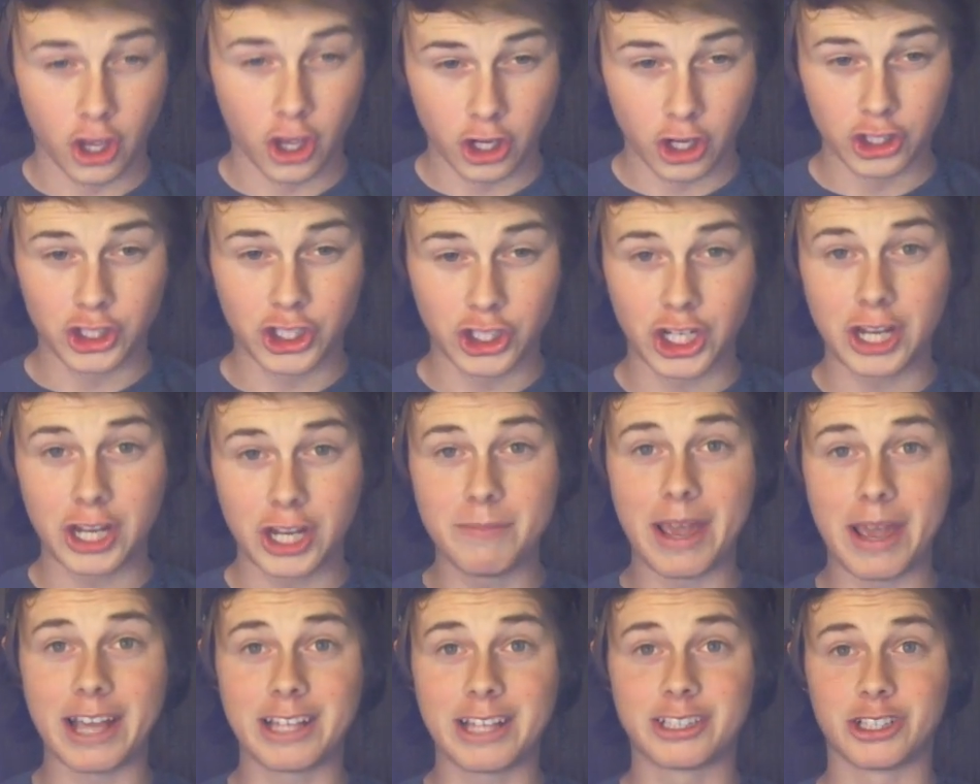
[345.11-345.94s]
She
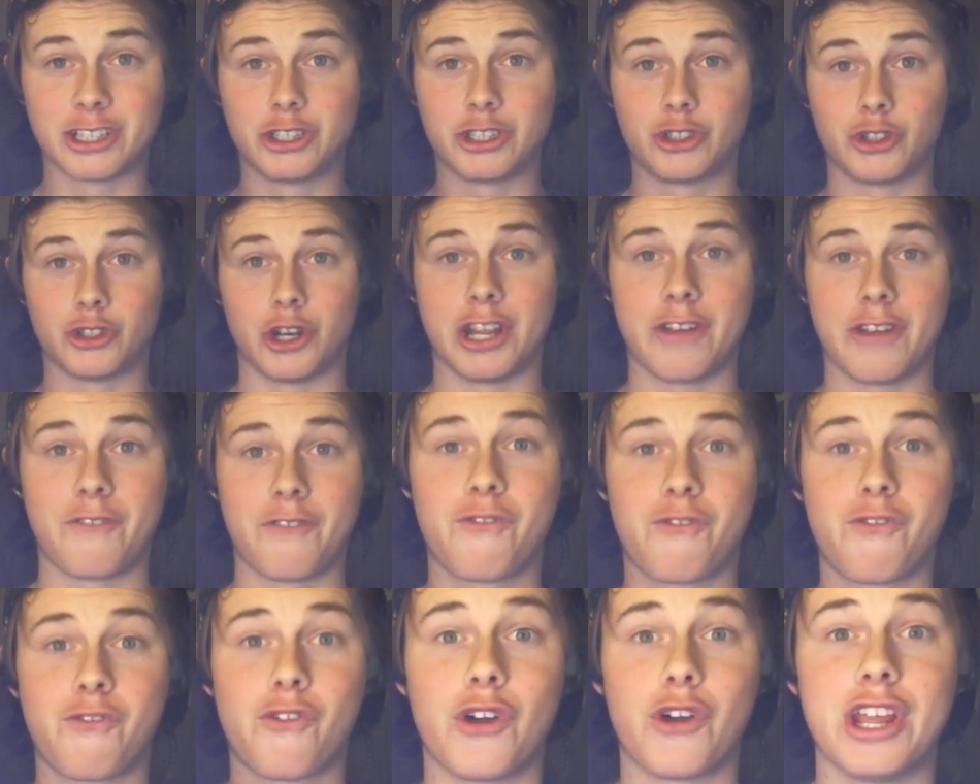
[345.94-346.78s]
makes her drink
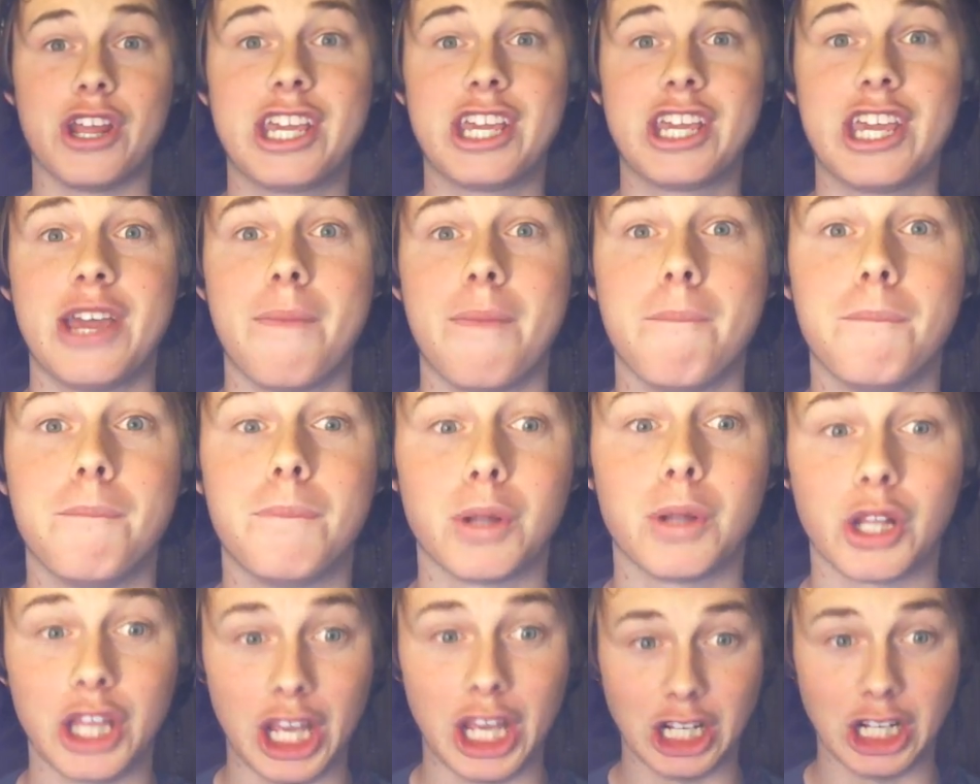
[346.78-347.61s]
freaking
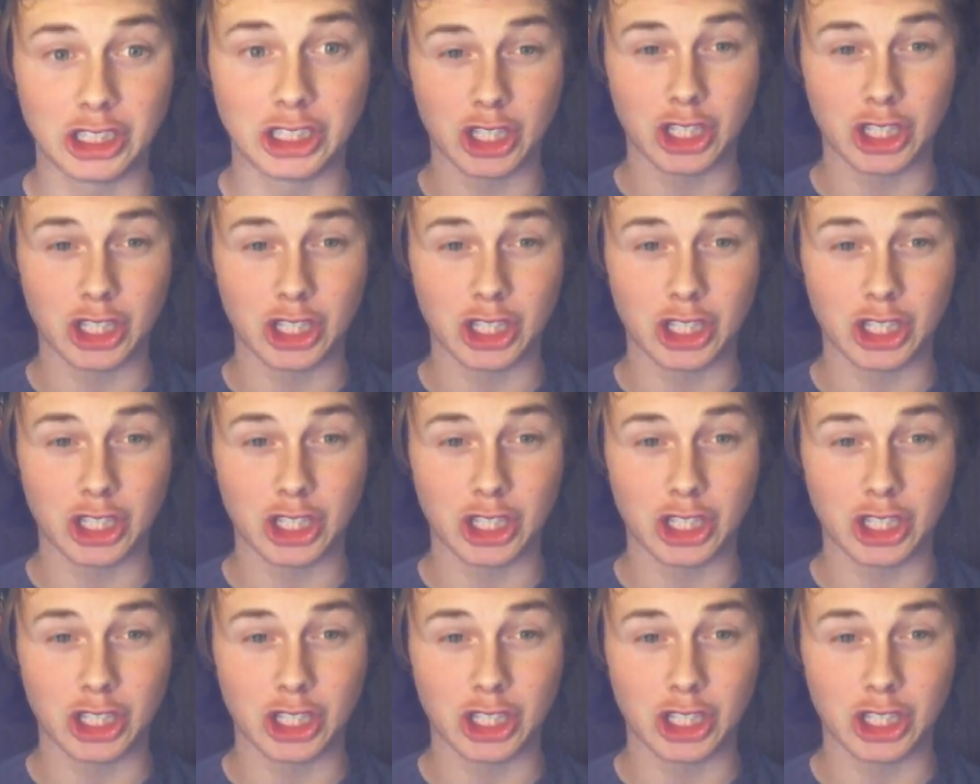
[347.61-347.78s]
bleach.